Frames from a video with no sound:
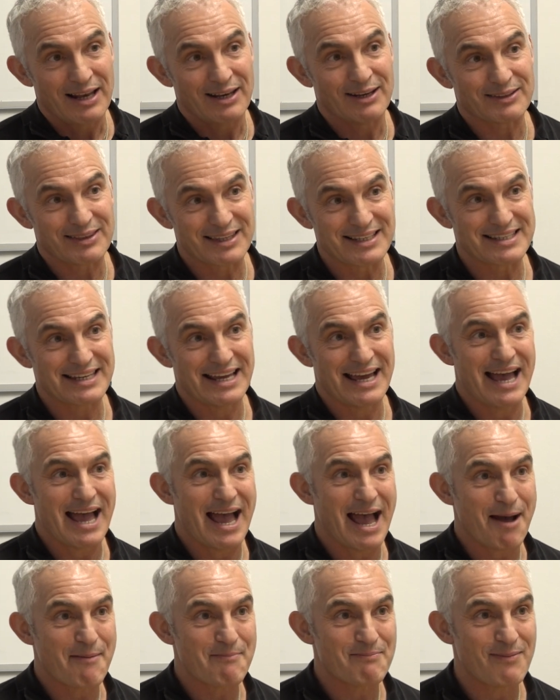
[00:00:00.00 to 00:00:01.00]
Look, there's
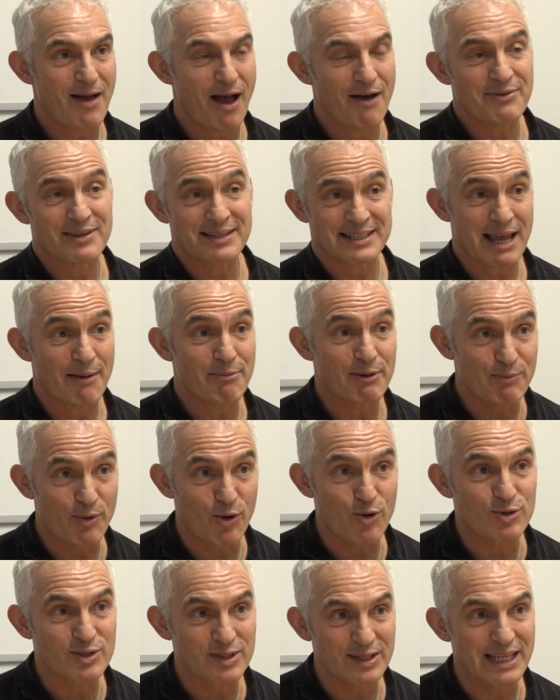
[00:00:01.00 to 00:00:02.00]
a couple of
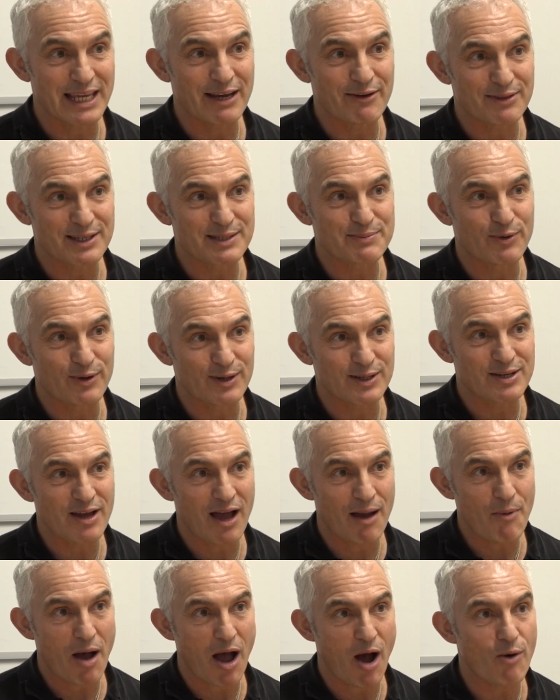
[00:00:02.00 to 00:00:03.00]
balls in the air at this point in
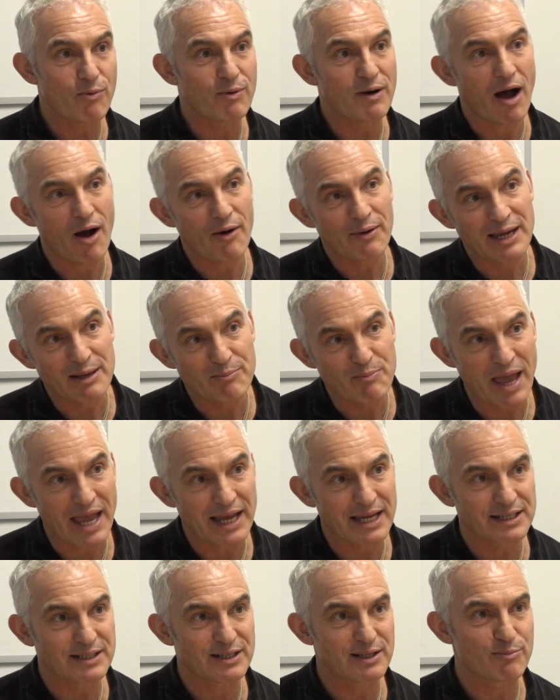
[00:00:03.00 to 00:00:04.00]
time. I'll head
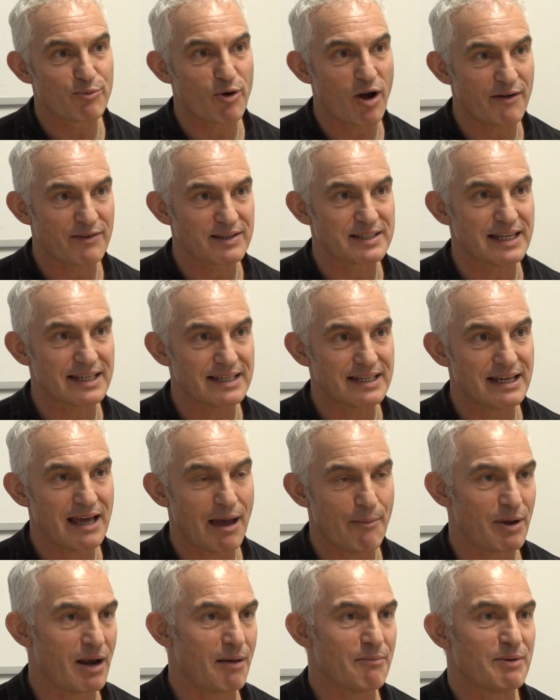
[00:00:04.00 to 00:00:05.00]
back into the private sector.
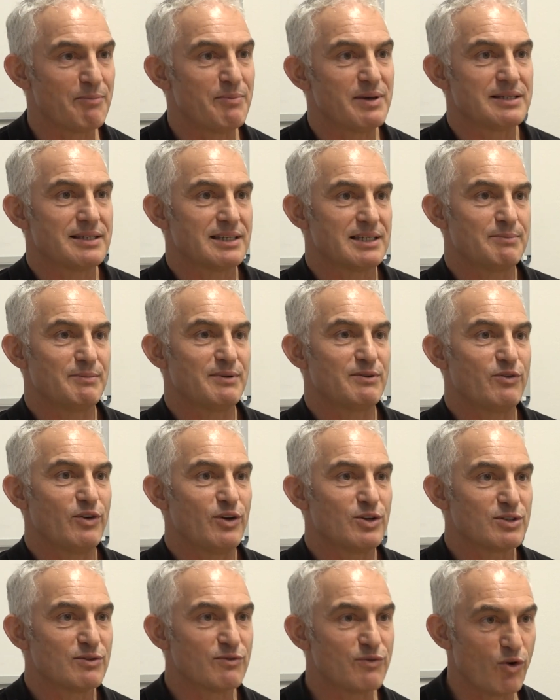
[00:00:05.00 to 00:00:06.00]
I mean, I'm a businessman
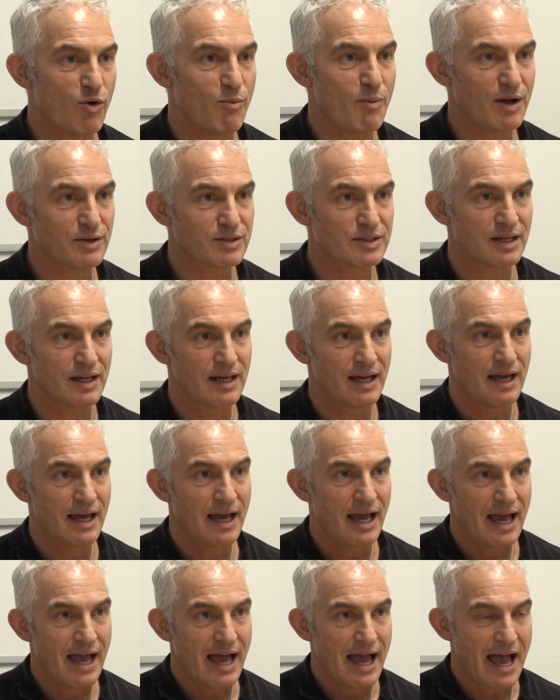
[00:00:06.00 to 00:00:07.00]
first and foremost.
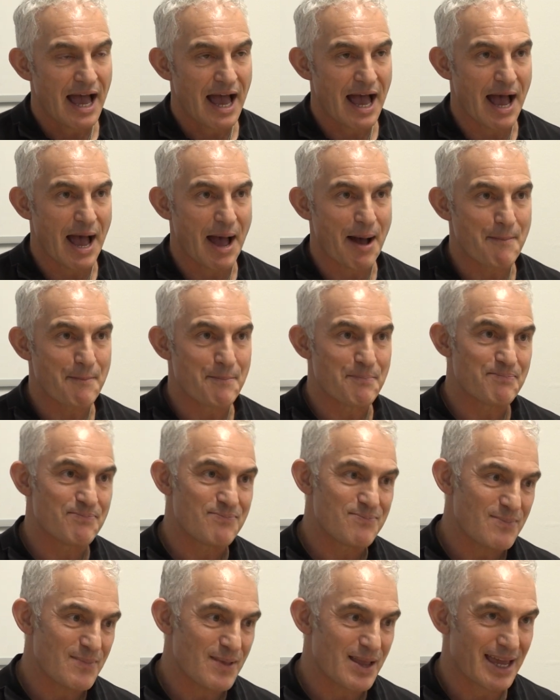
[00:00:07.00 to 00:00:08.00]

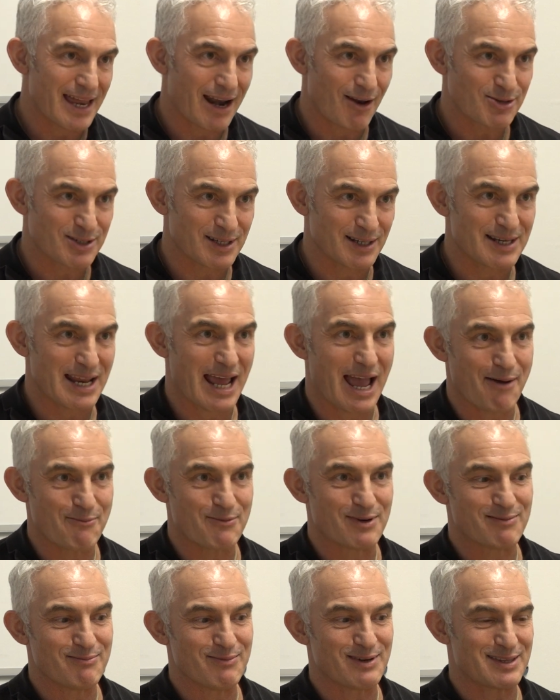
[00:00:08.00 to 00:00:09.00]
And I'll sit down
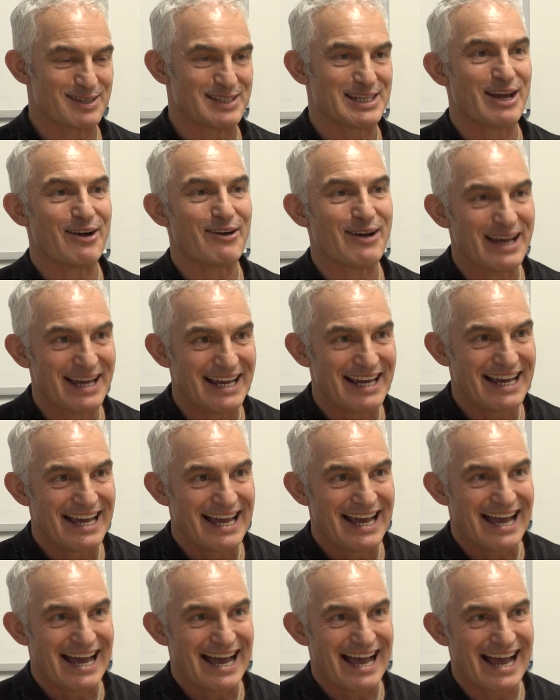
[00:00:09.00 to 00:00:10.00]
with Sarah
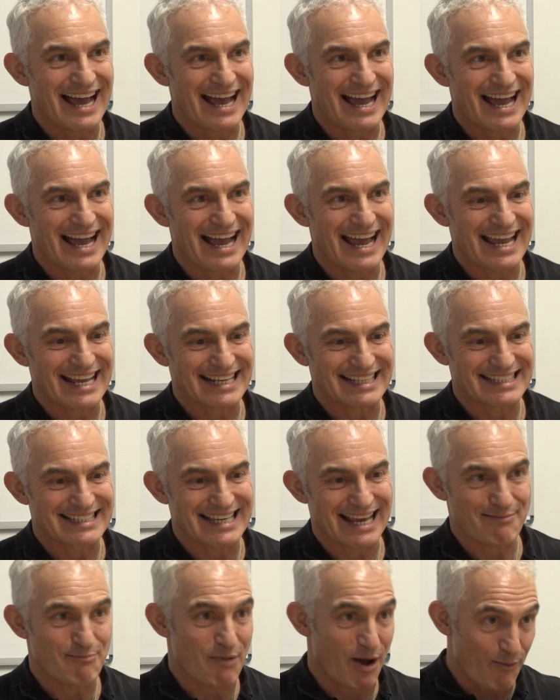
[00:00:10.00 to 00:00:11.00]
and
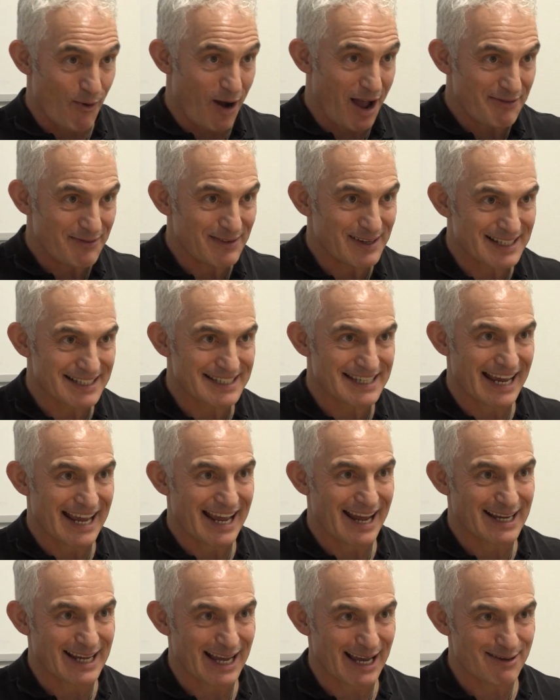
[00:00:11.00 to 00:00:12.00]
say, my wife, and say,
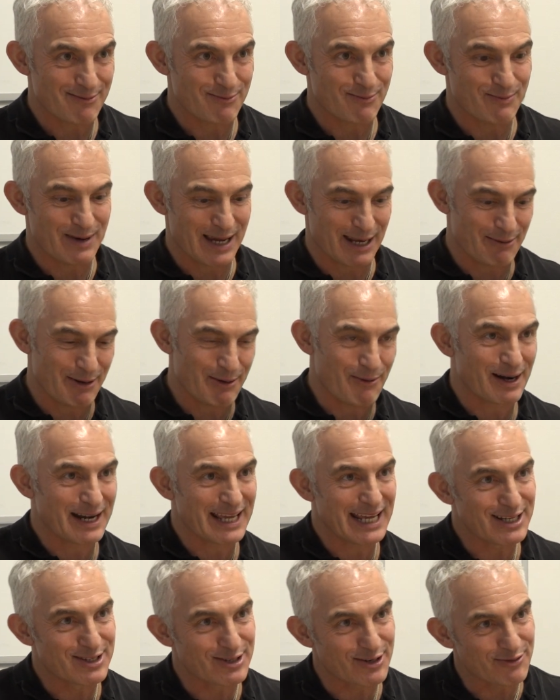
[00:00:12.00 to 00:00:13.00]
okay, where do we want
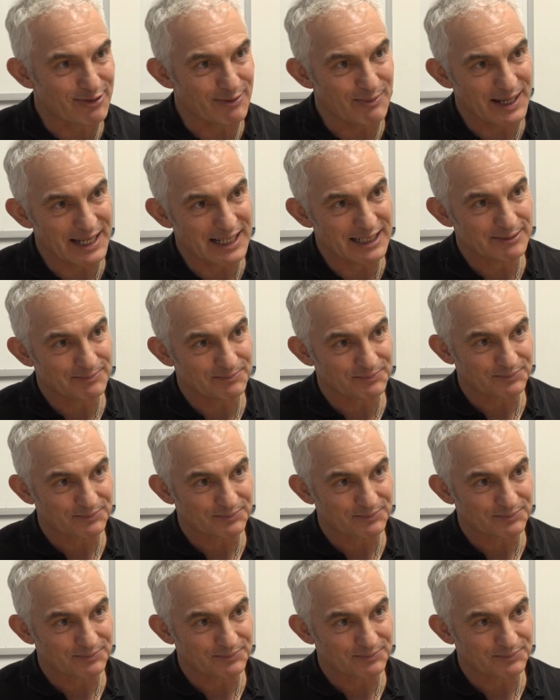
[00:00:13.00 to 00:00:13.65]
to head to from here?